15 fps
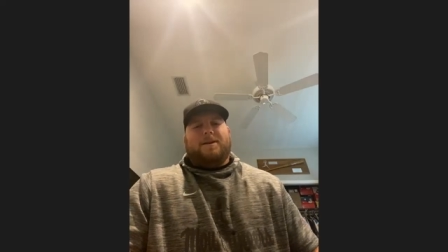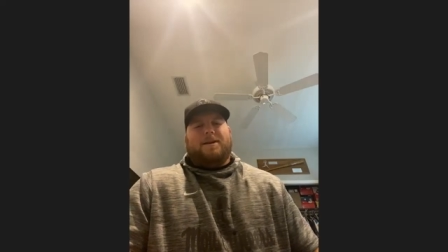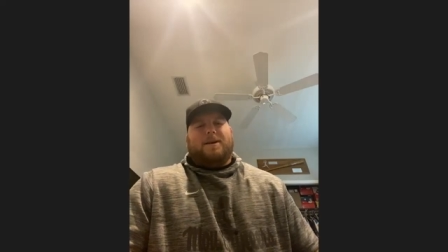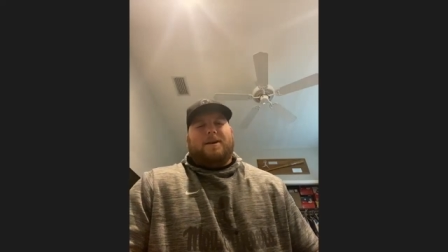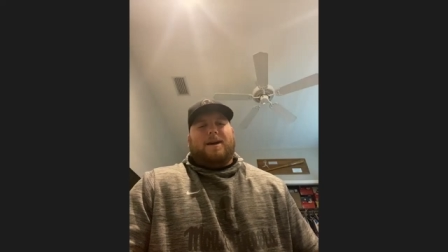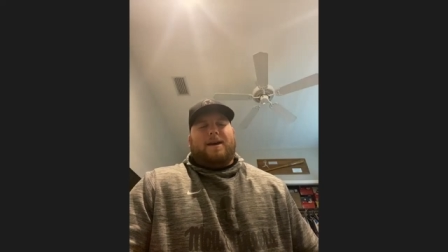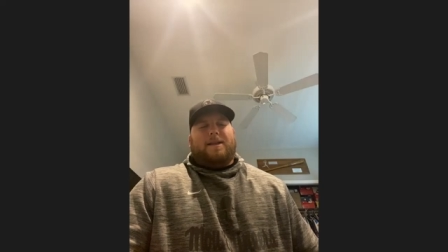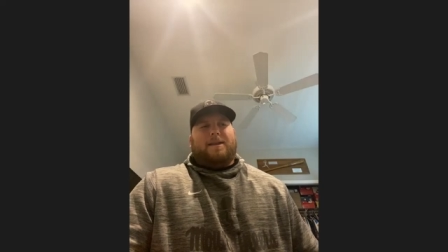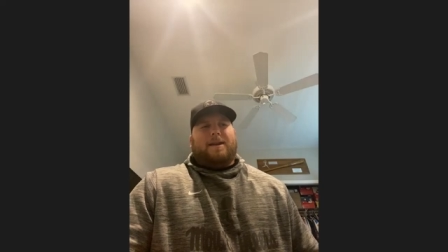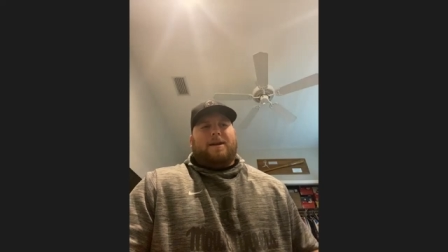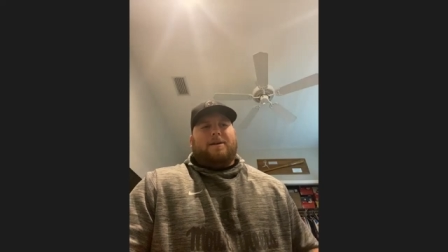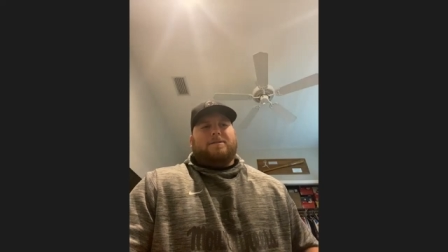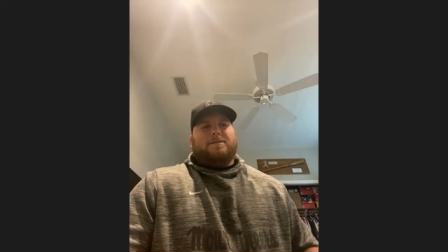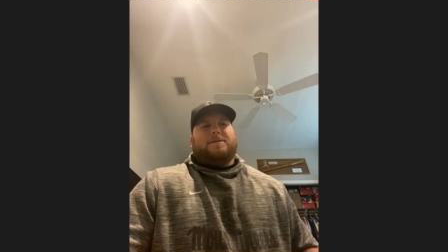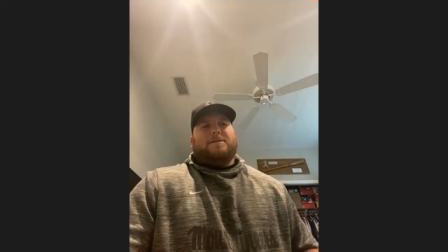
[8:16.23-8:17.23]
And then I
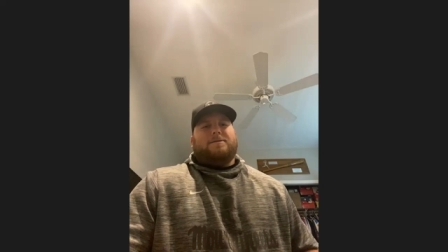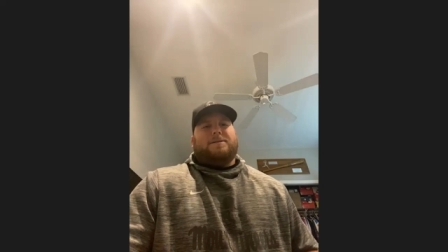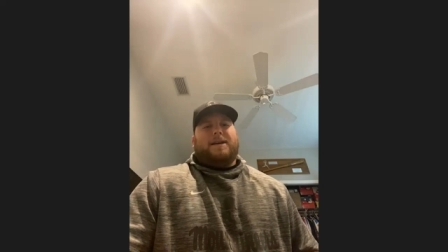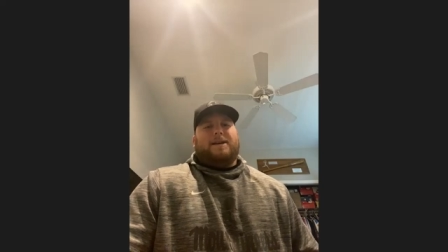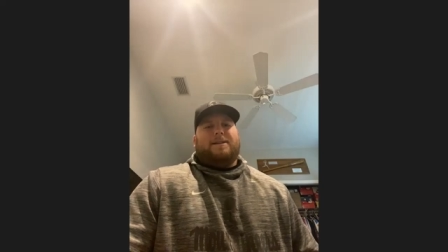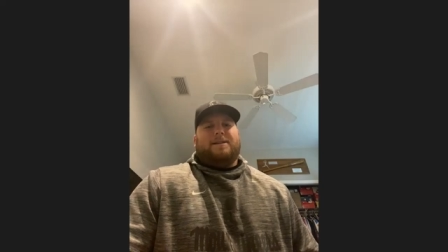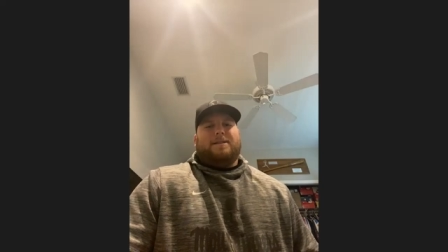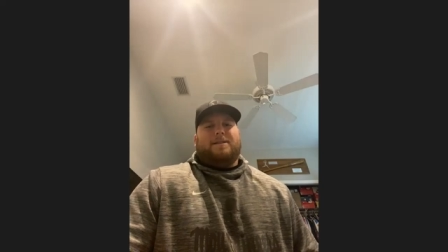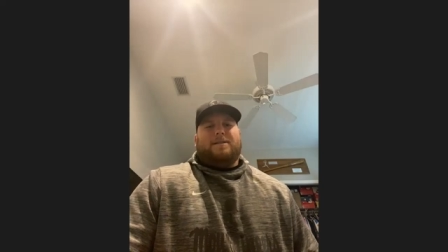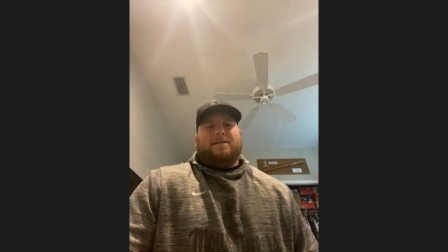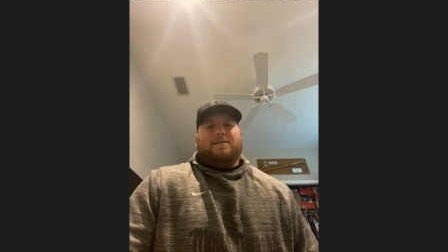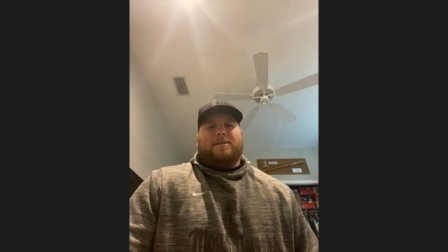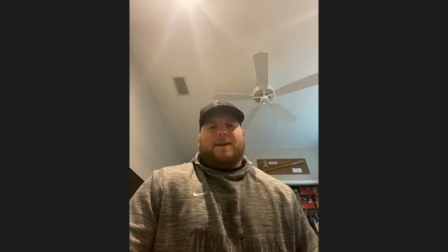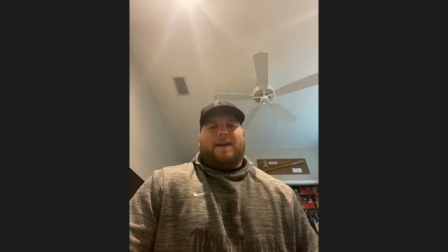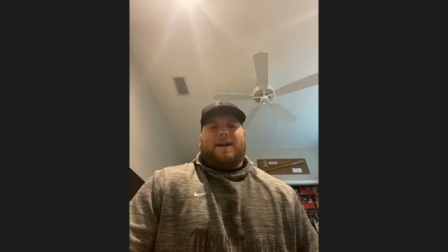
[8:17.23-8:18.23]
also tend to
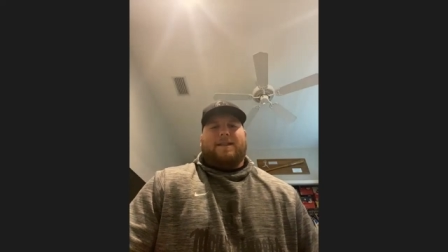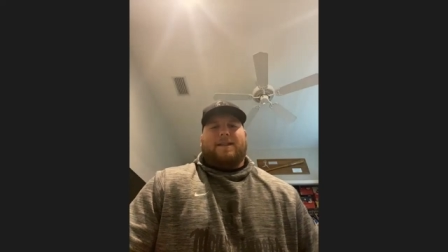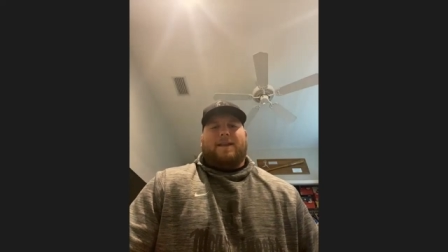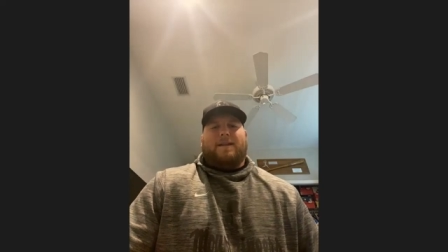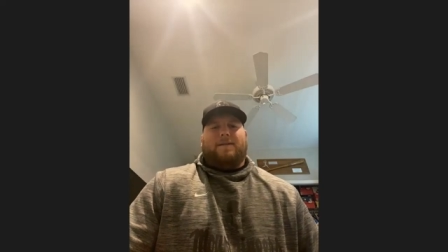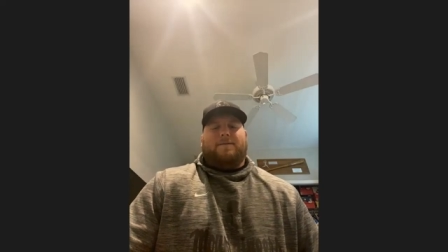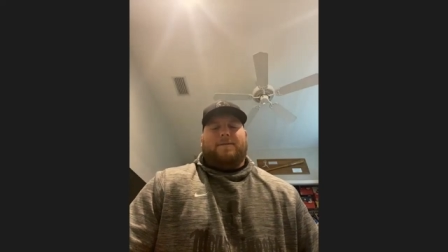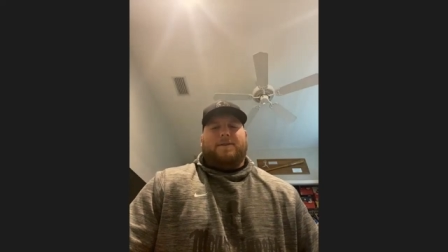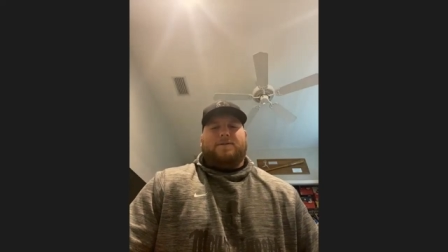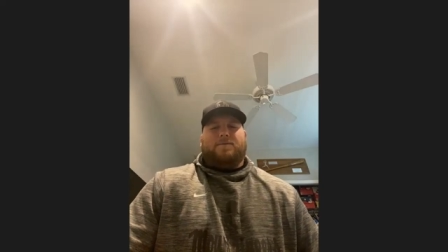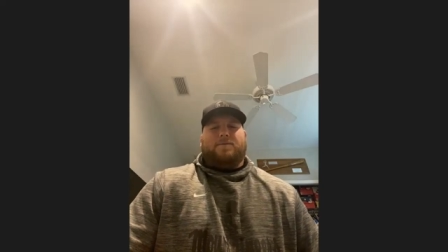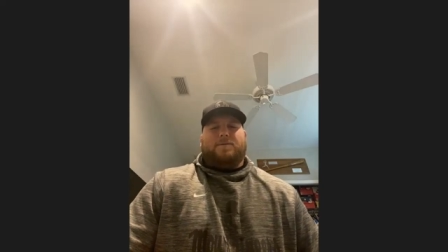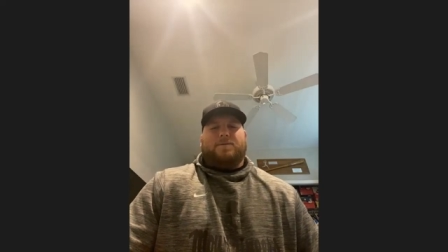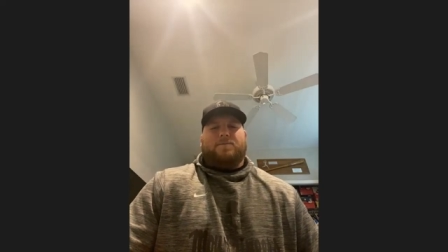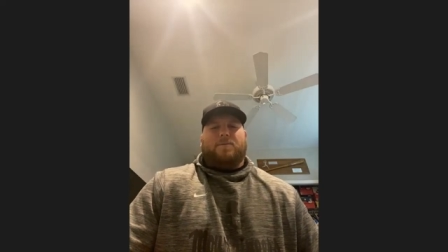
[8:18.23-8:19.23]
look at the
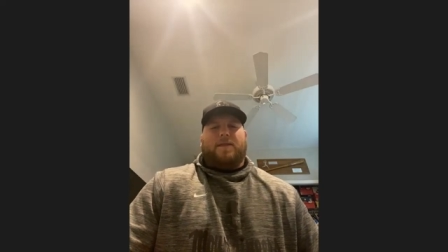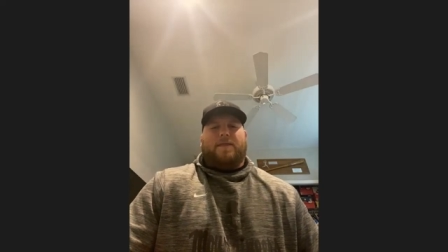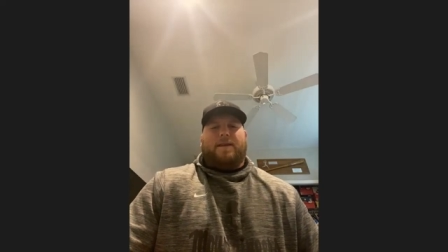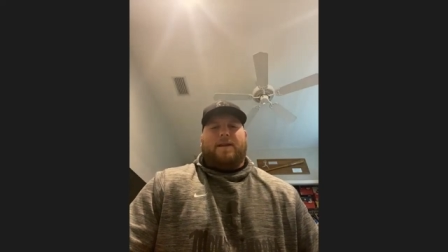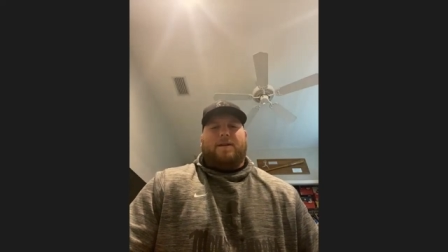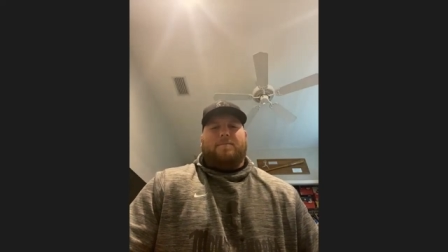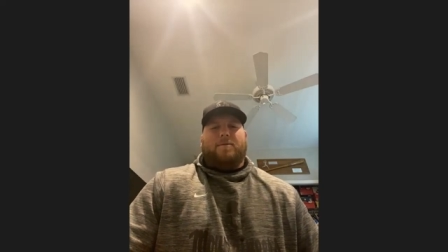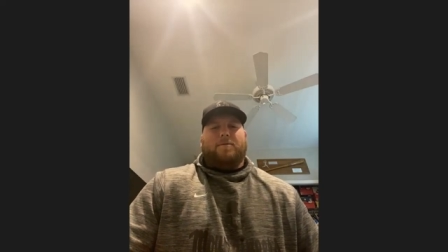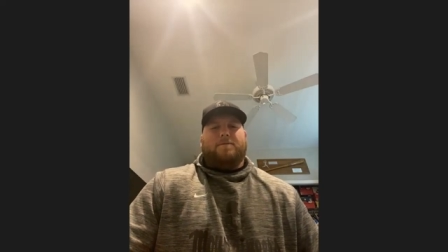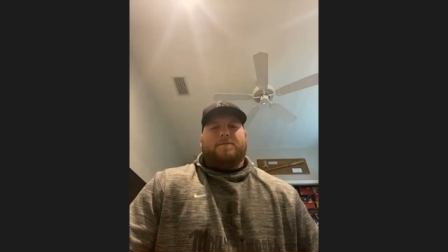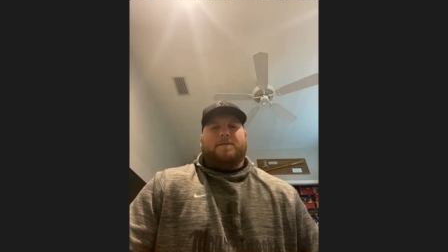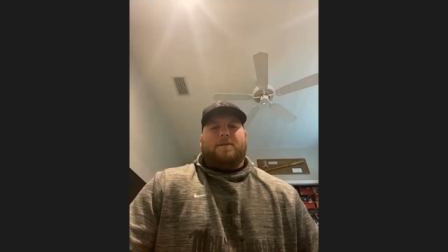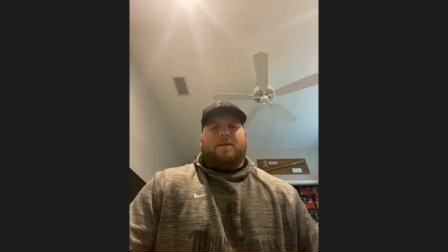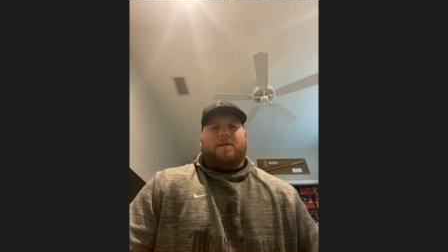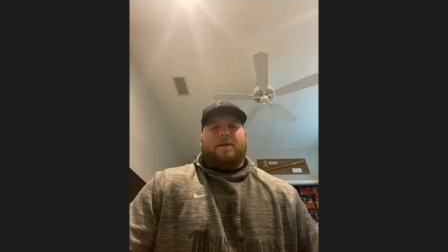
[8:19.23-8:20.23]
individuals, what their
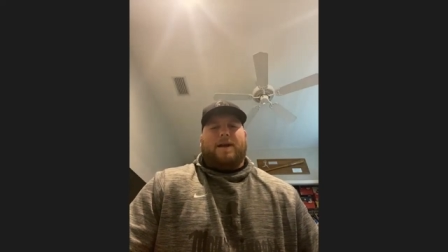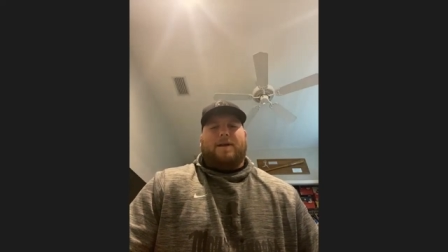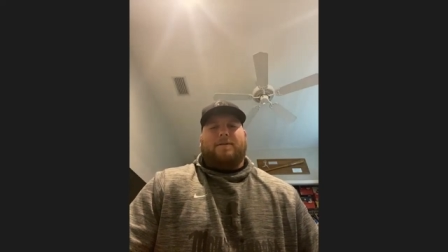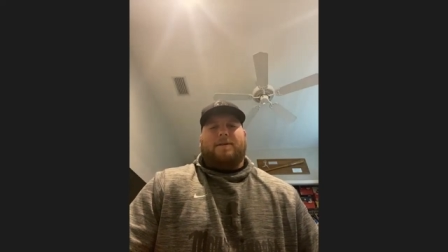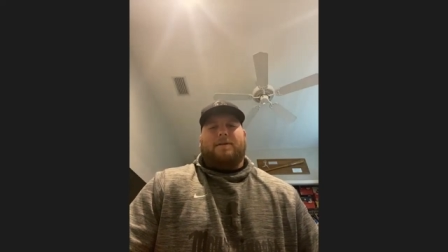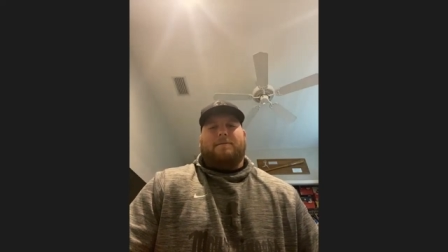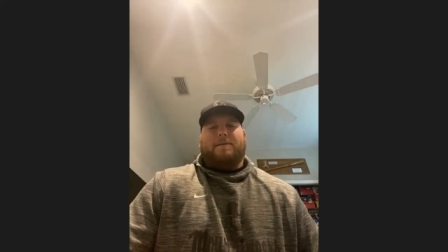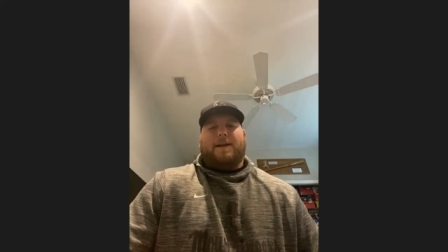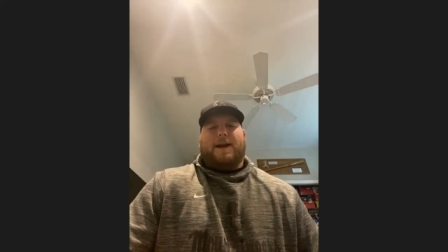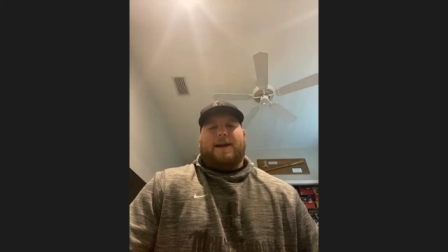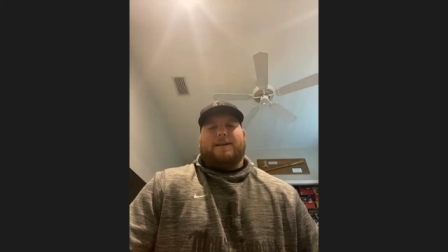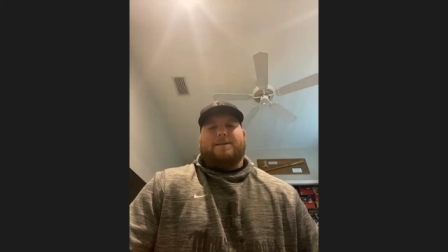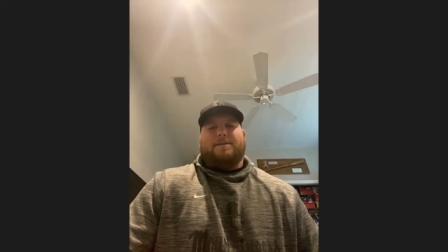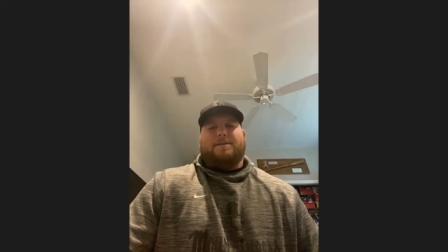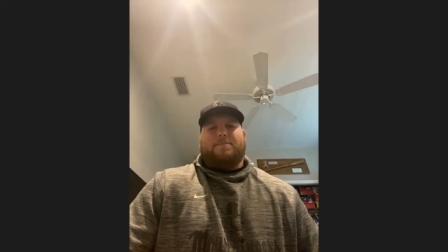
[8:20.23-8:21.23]
moves are and how they react
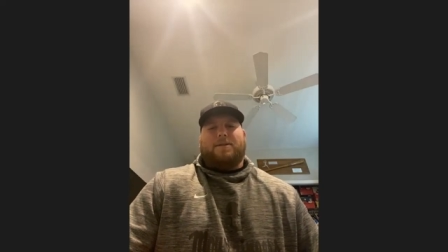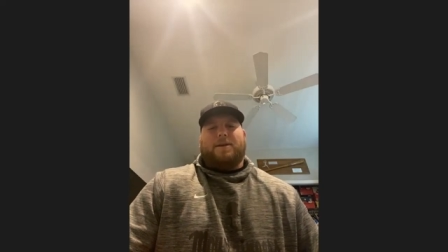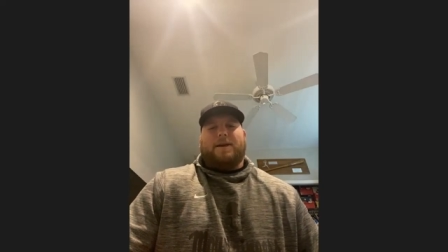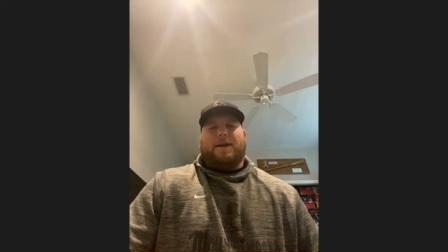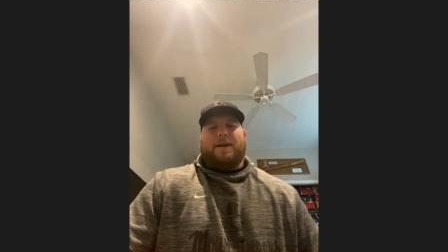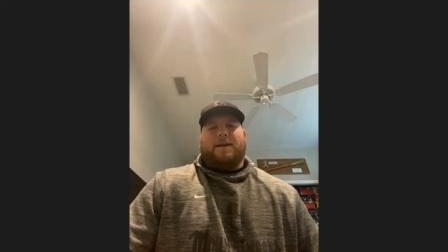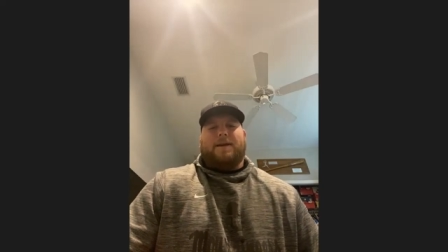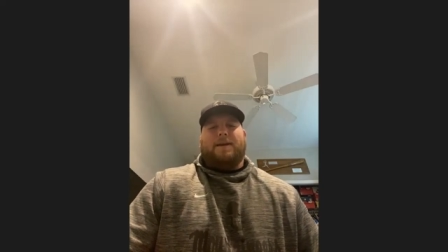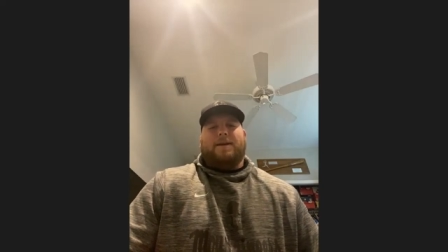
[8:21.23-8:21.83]
to play